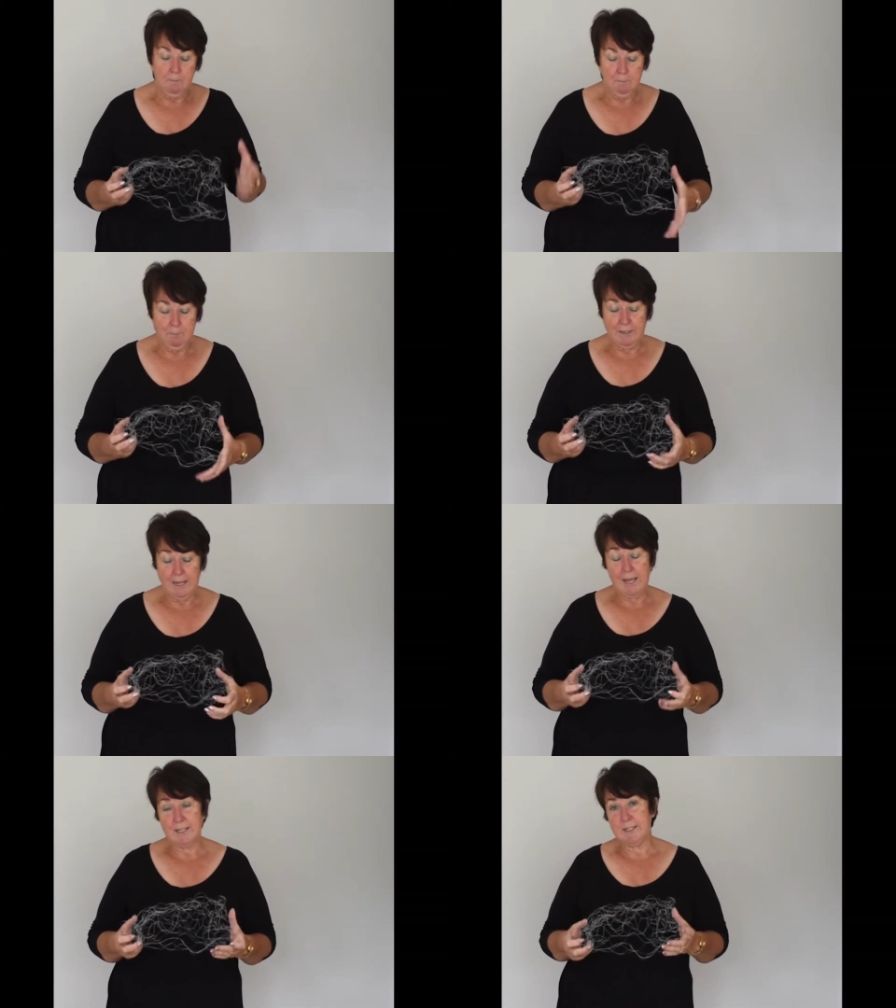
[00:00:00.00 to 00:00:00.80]
but it
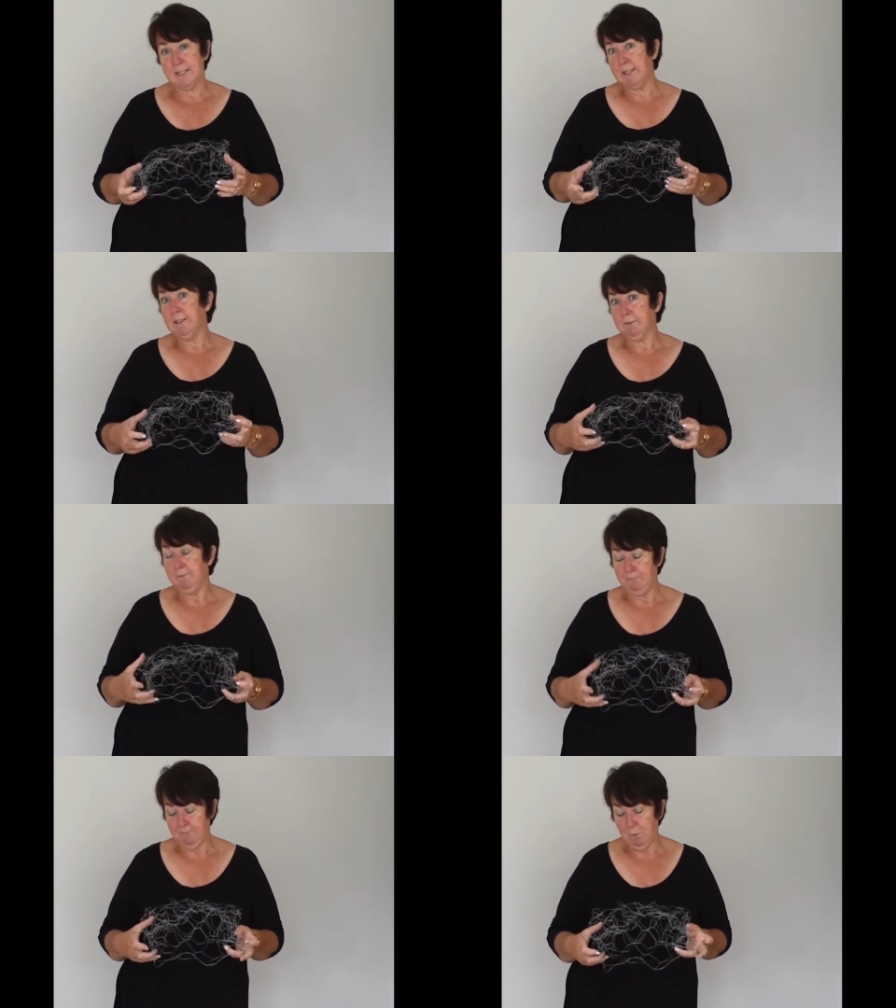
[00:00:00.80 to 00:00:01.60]
has
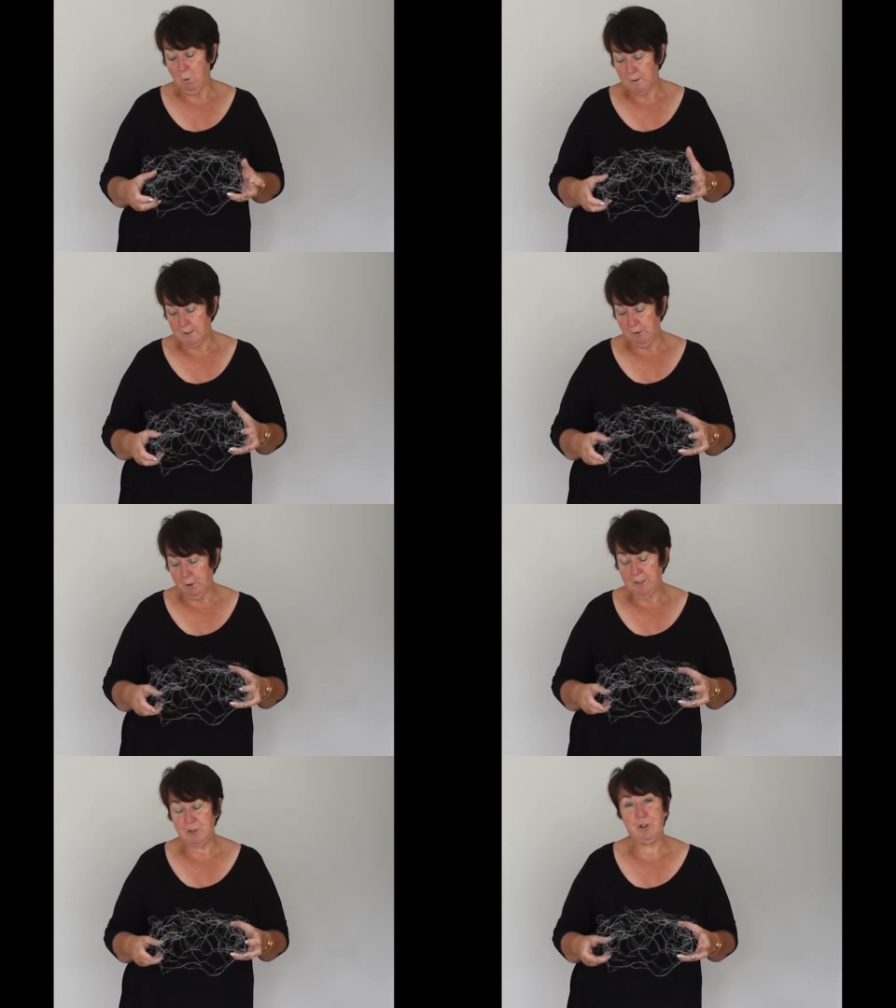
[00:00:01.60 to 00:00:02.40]
also
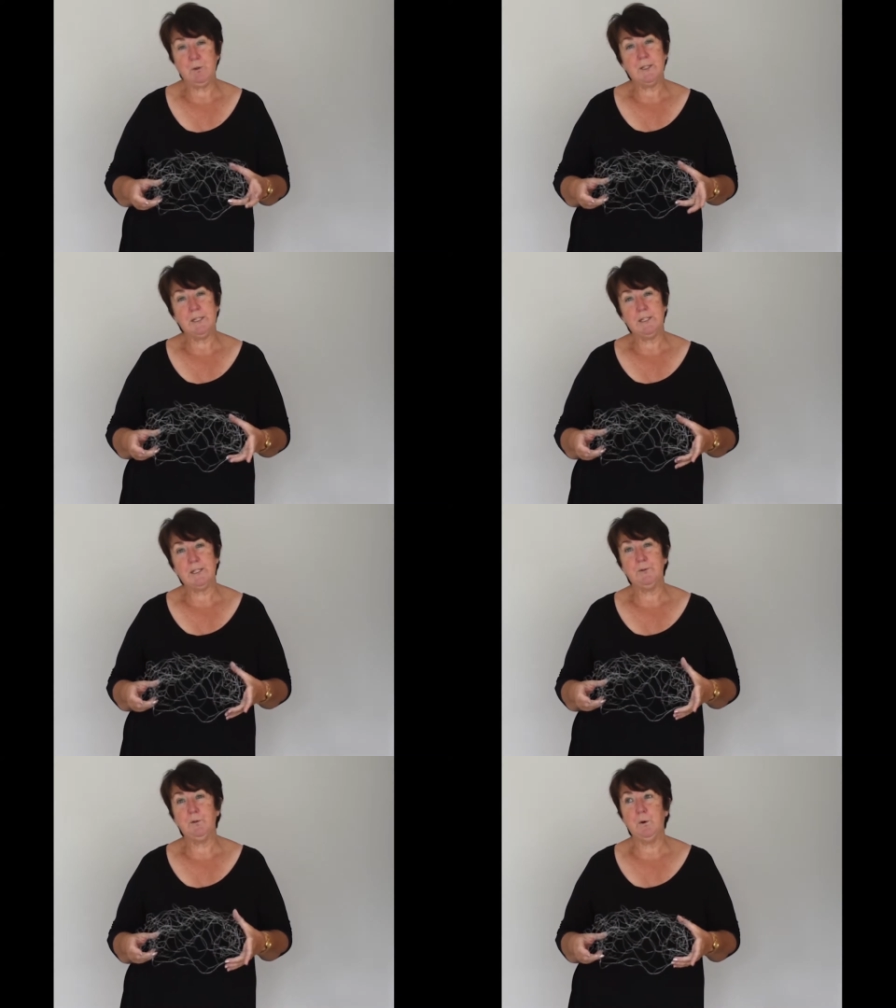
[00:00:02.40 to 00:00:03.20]
got its
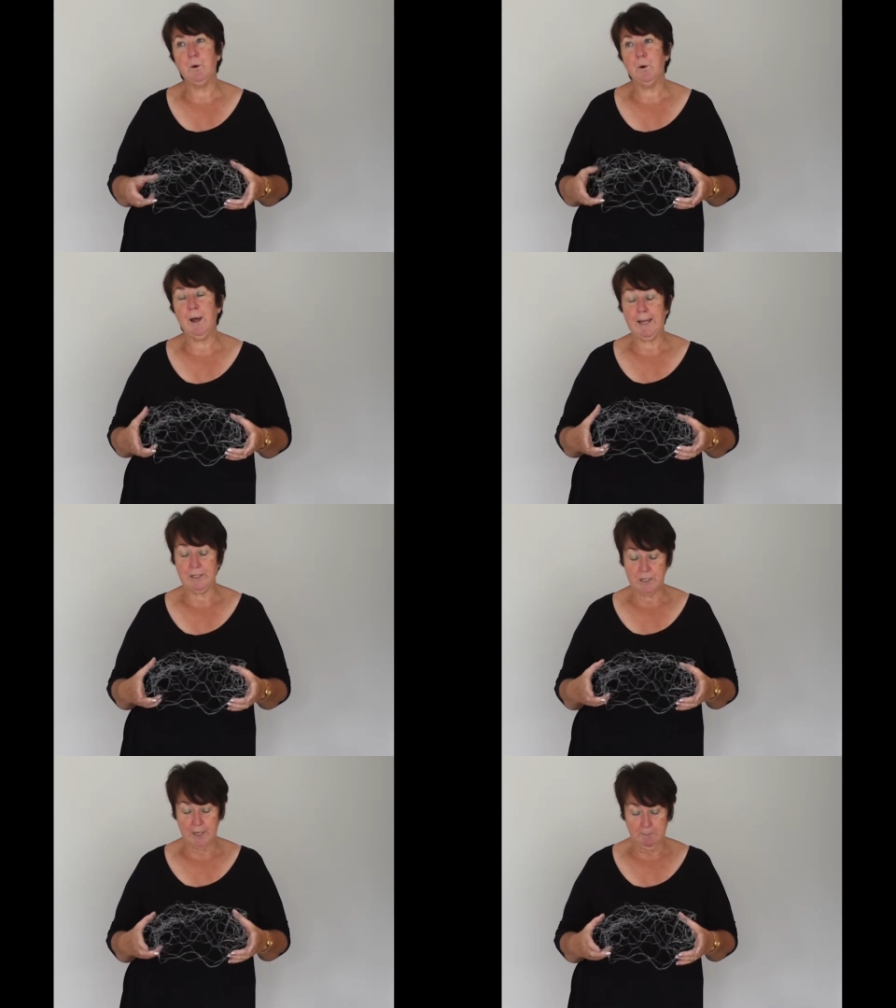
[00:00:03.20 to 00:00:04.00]
uses for
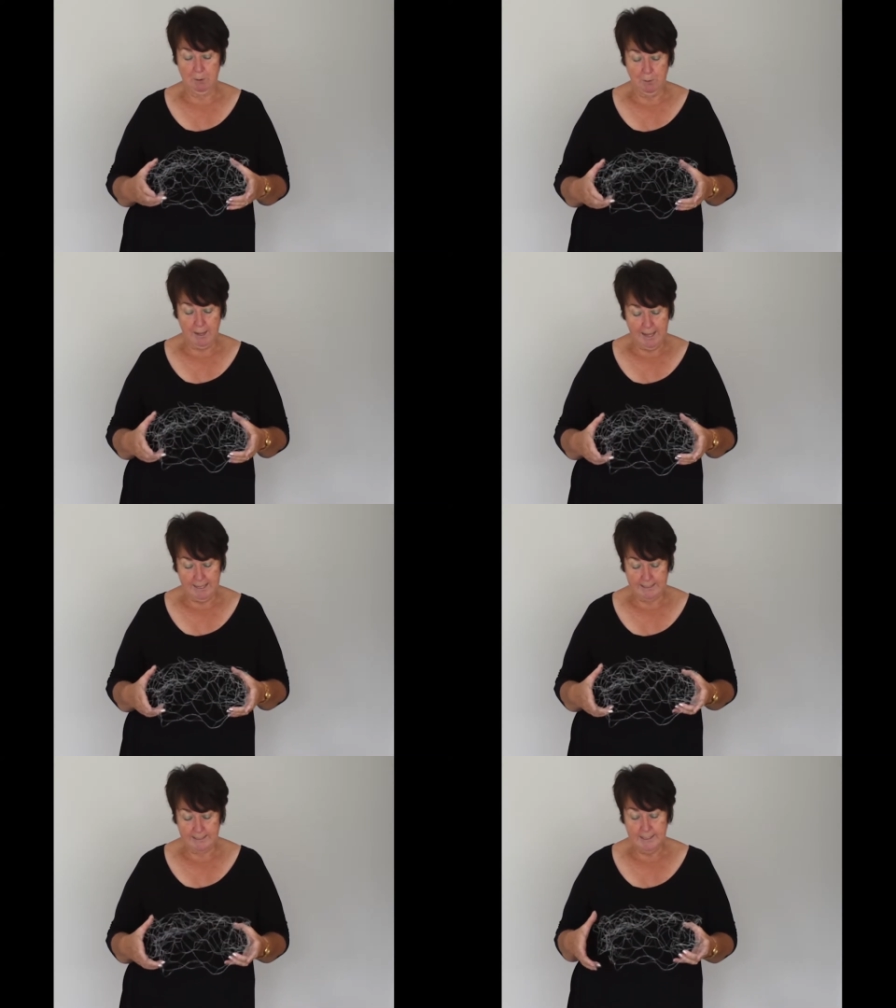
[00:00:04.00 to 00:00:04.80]
hand-tied
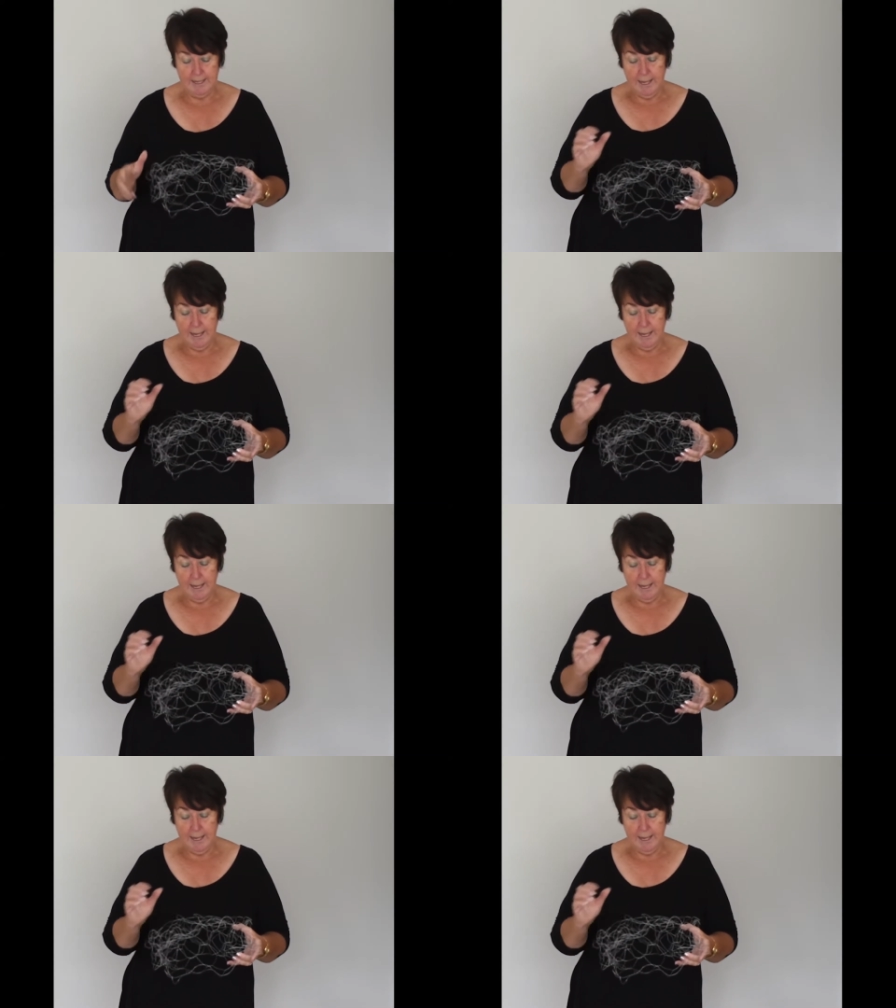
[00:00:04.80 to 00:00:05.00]
bouquets.